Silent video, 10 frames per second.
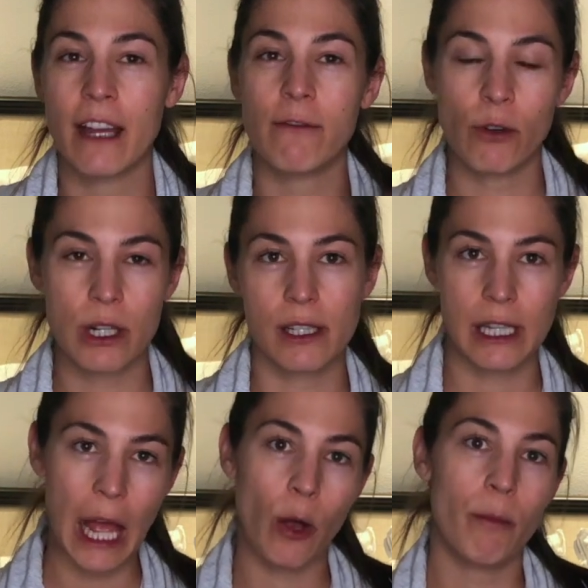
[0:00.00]
of course,
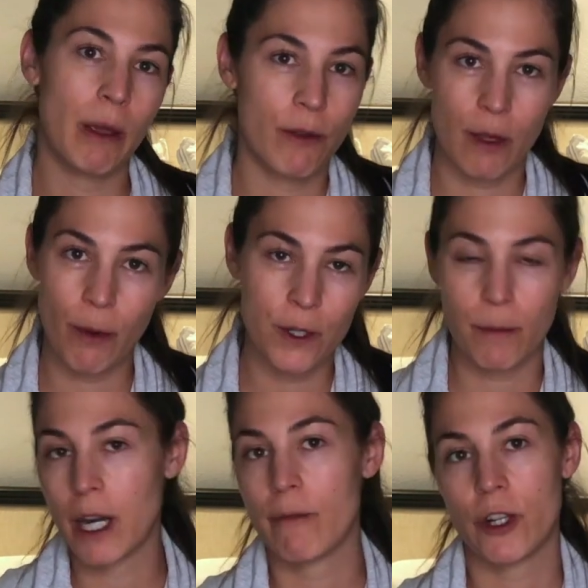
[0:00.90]
to help me with the
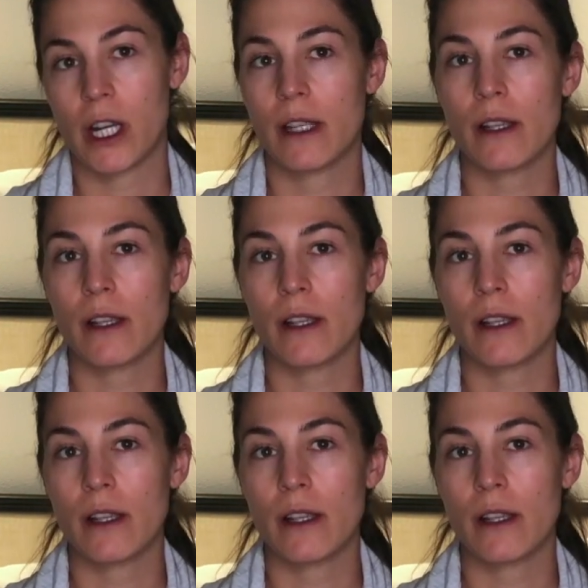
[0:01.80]
postpartum journey?